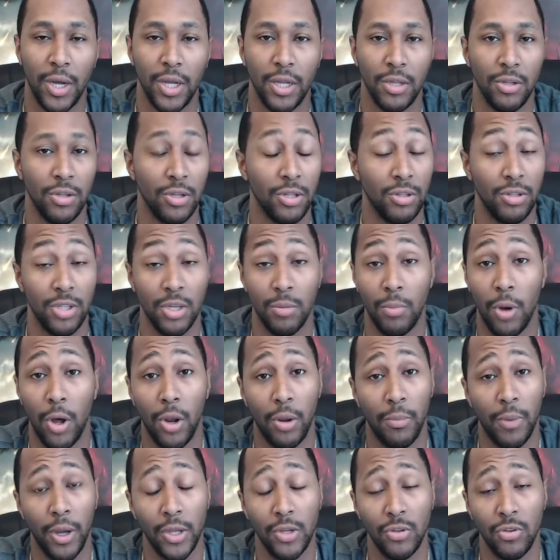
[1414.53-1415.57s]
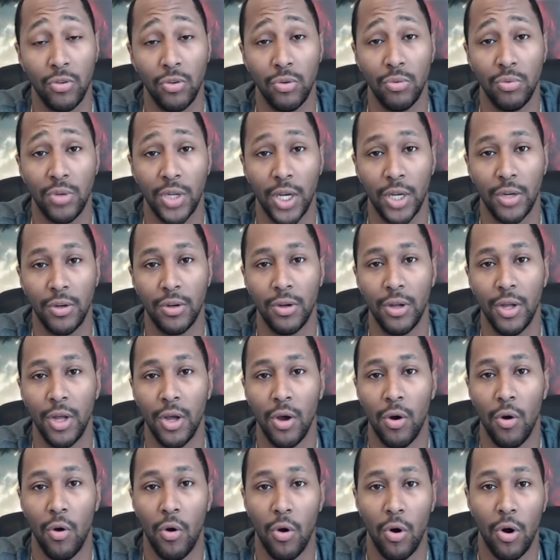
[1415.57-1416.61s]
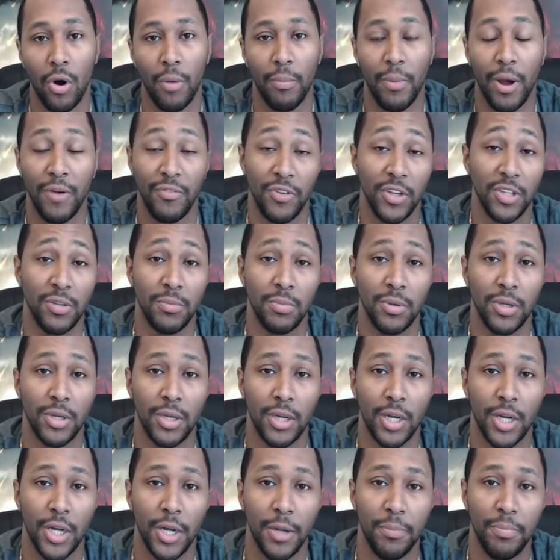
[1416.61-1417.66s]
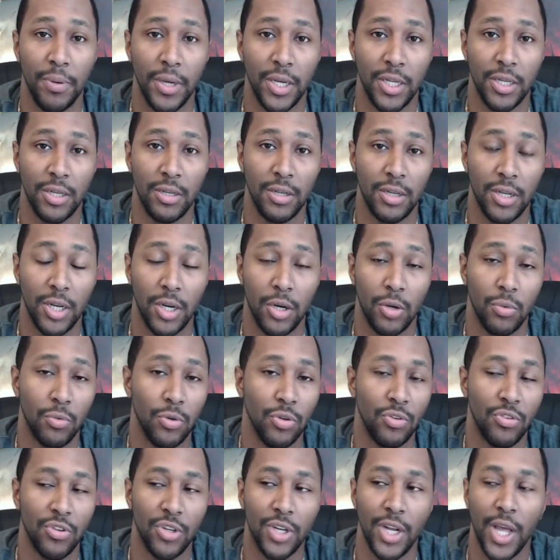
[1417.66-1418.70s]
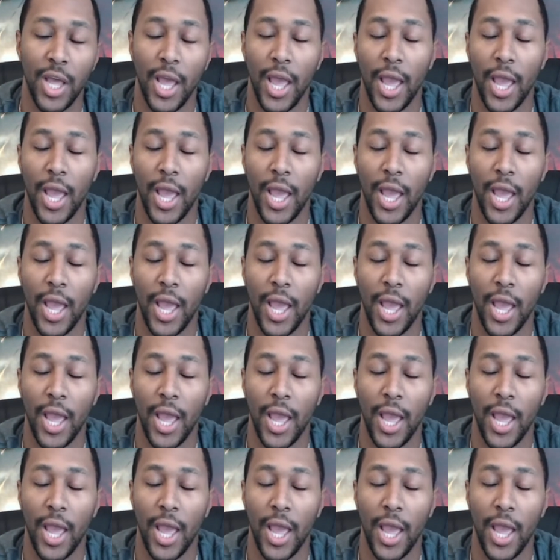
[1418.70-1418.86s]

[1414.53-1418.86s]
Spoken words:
and you can see them all on my YouTube channel or on my Facebook page, Derek Woodrin.